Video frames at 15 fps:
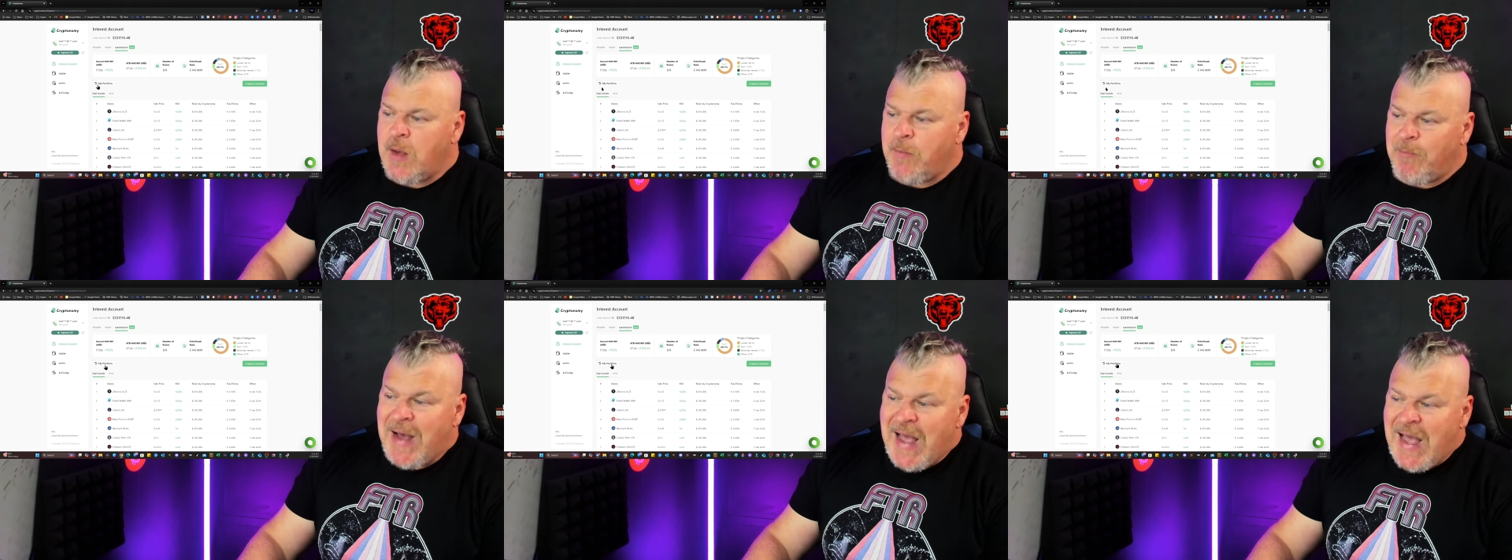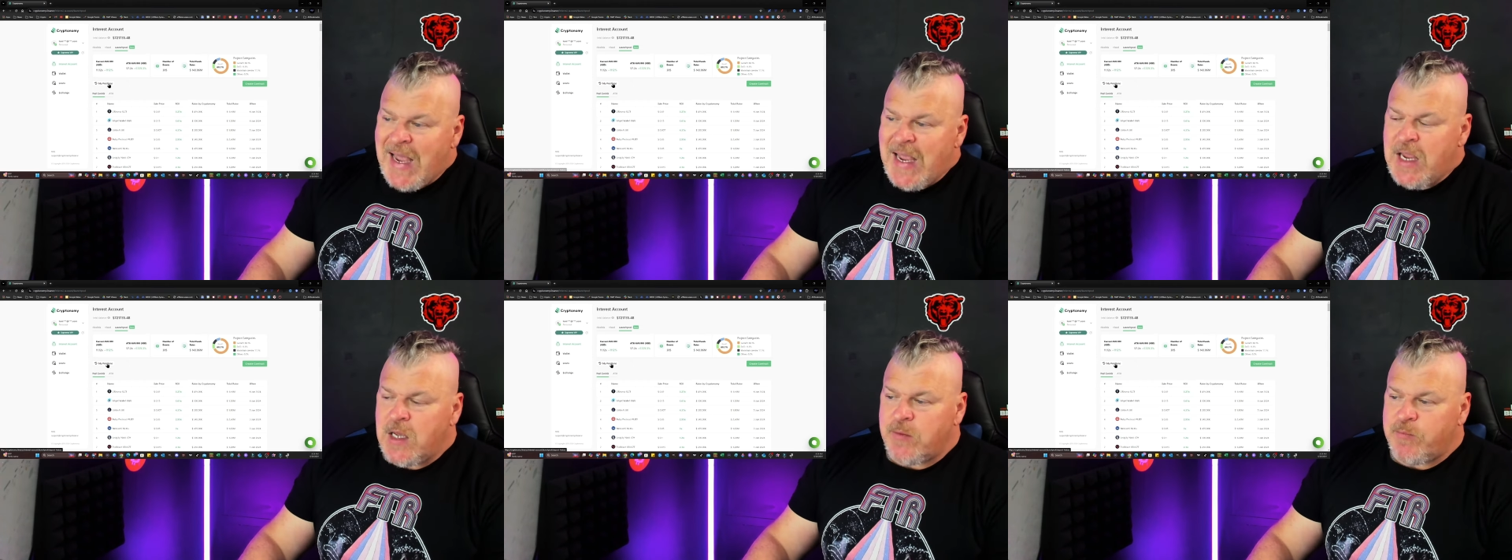
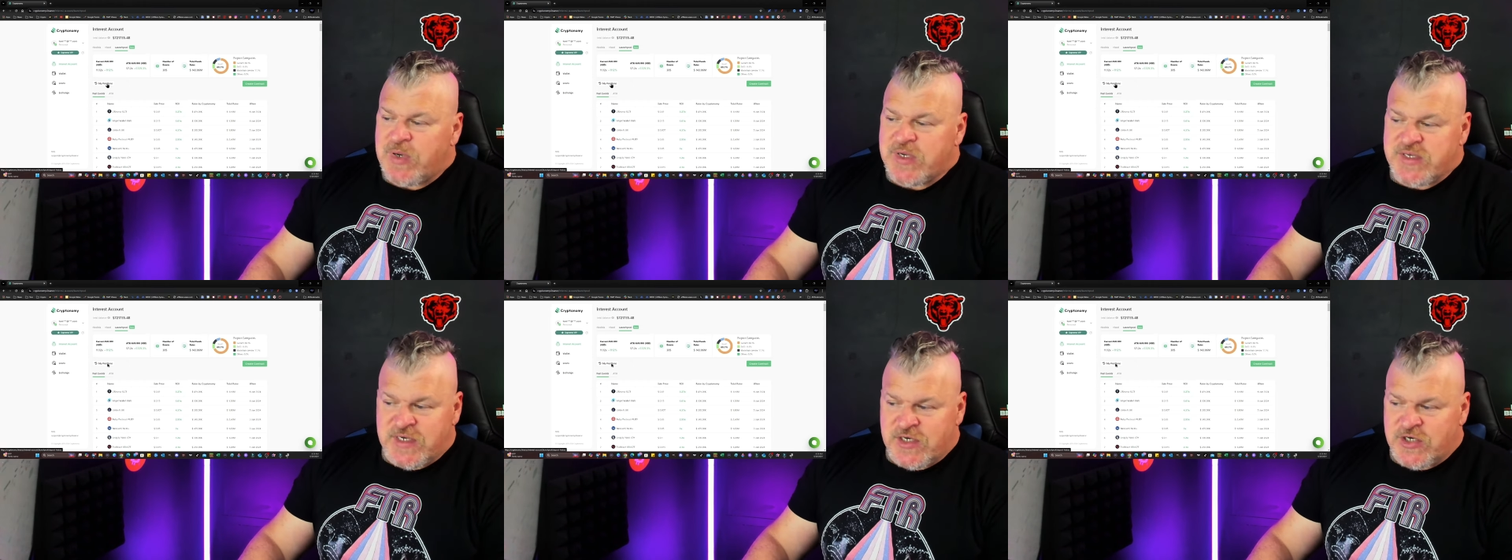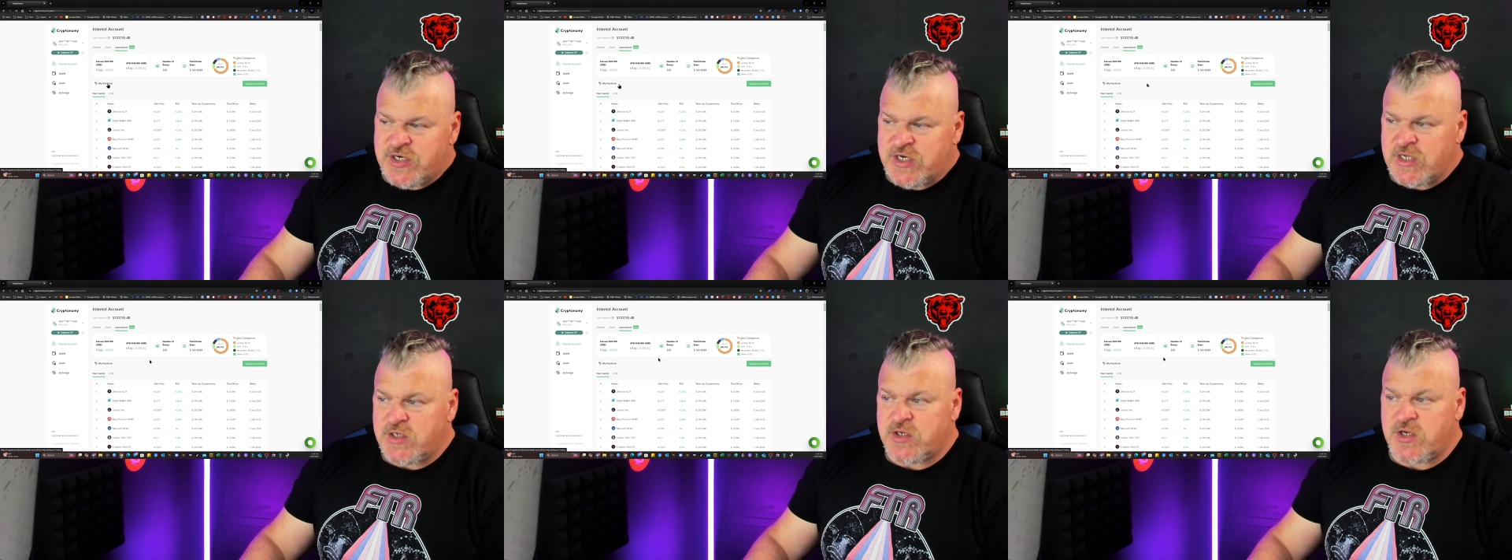My
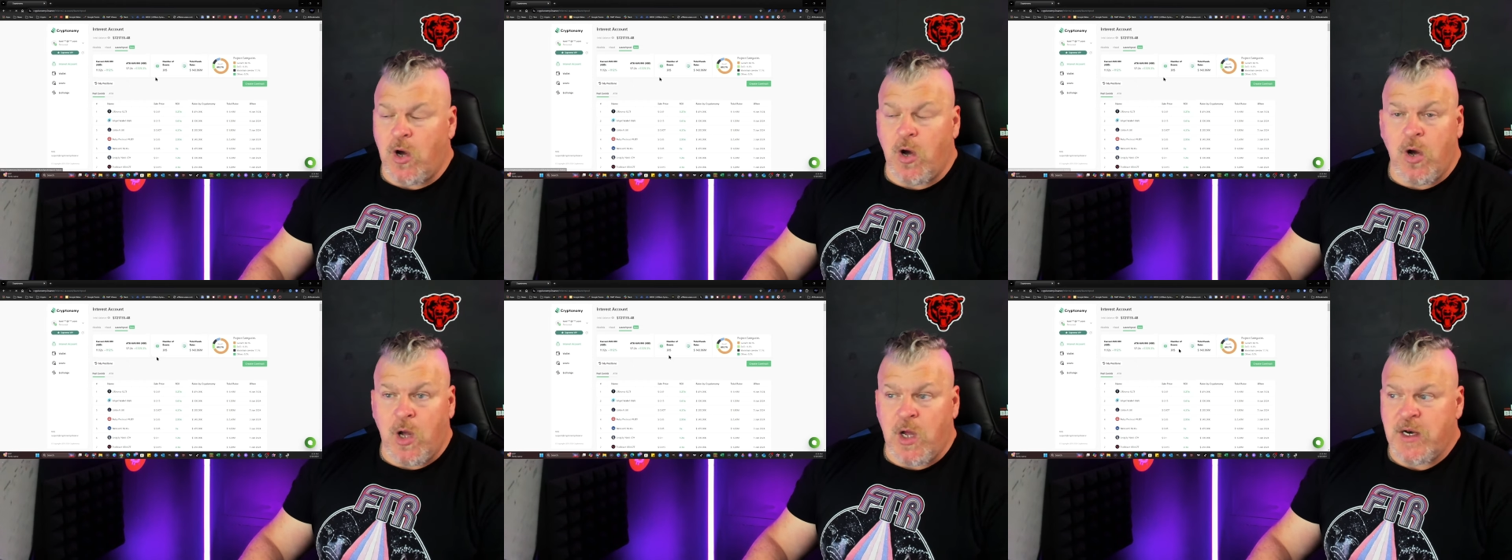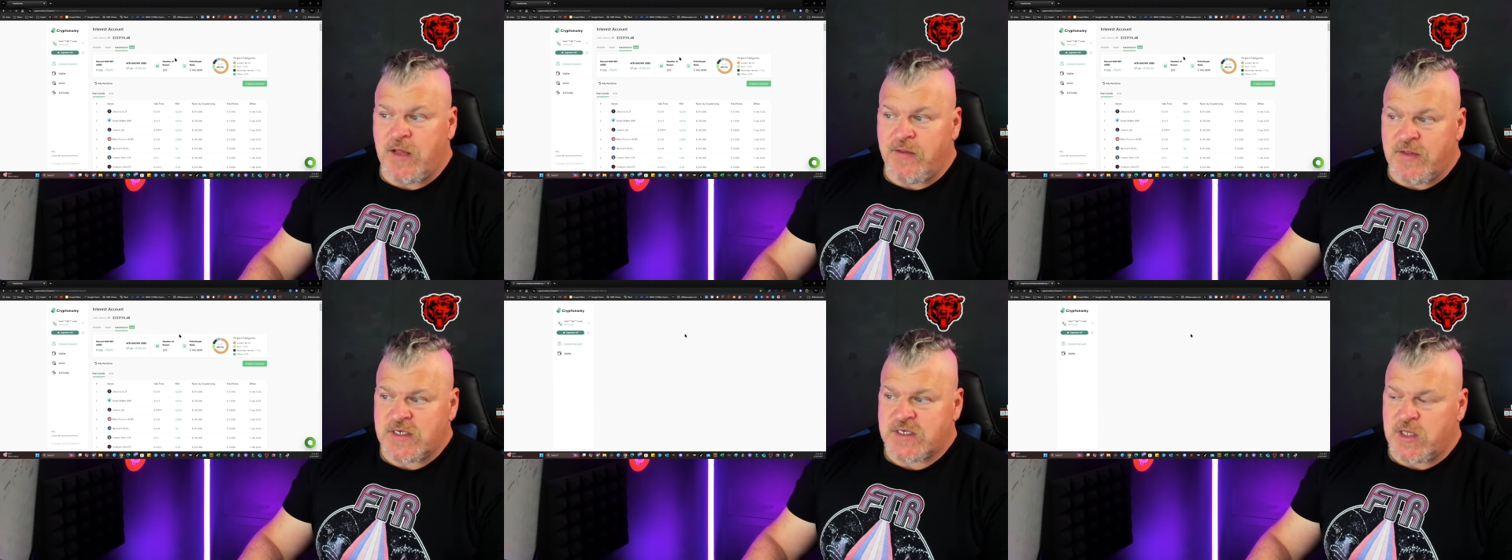positions on
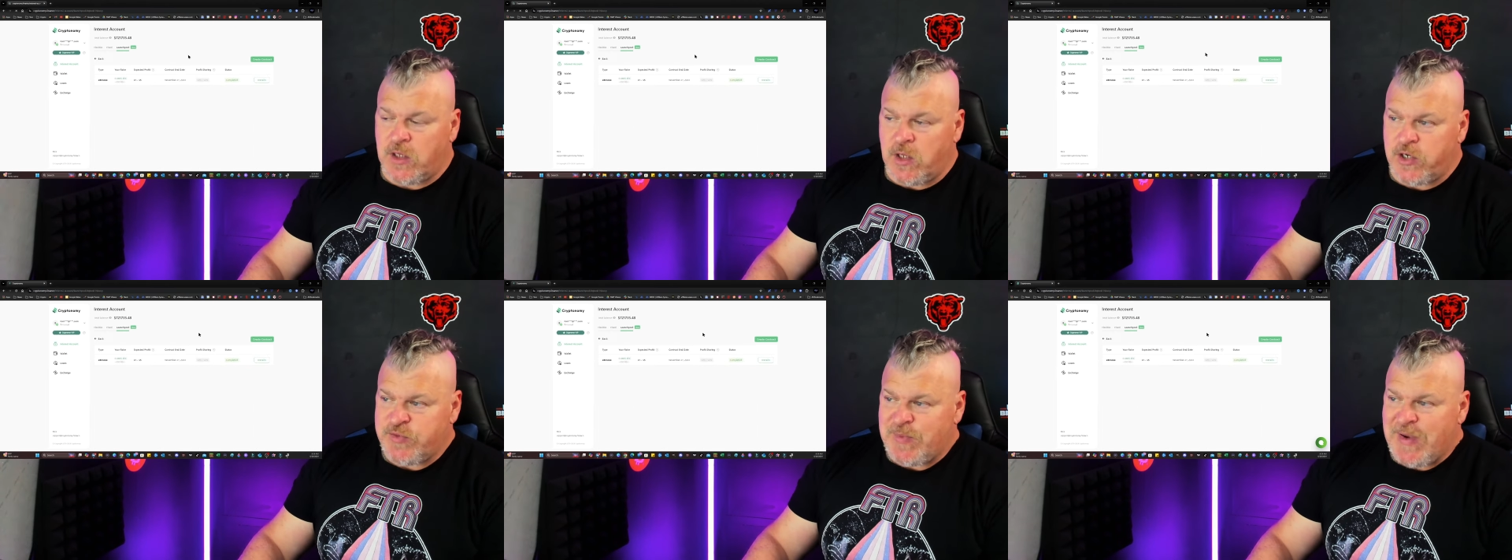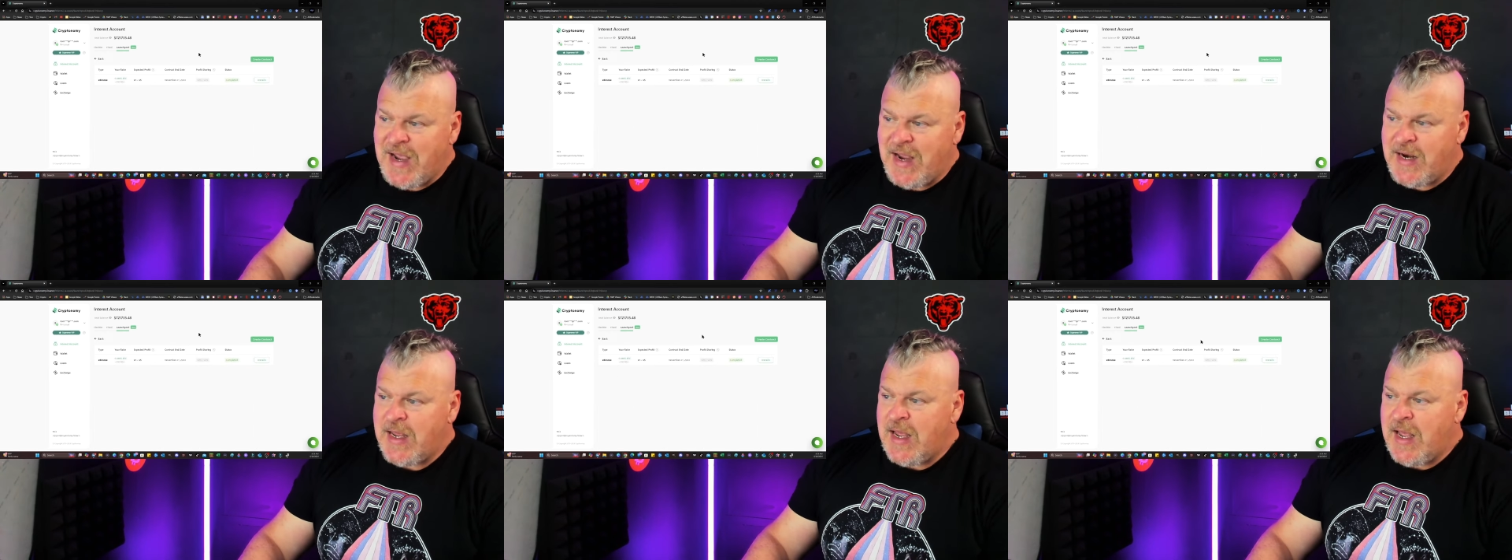this launchpad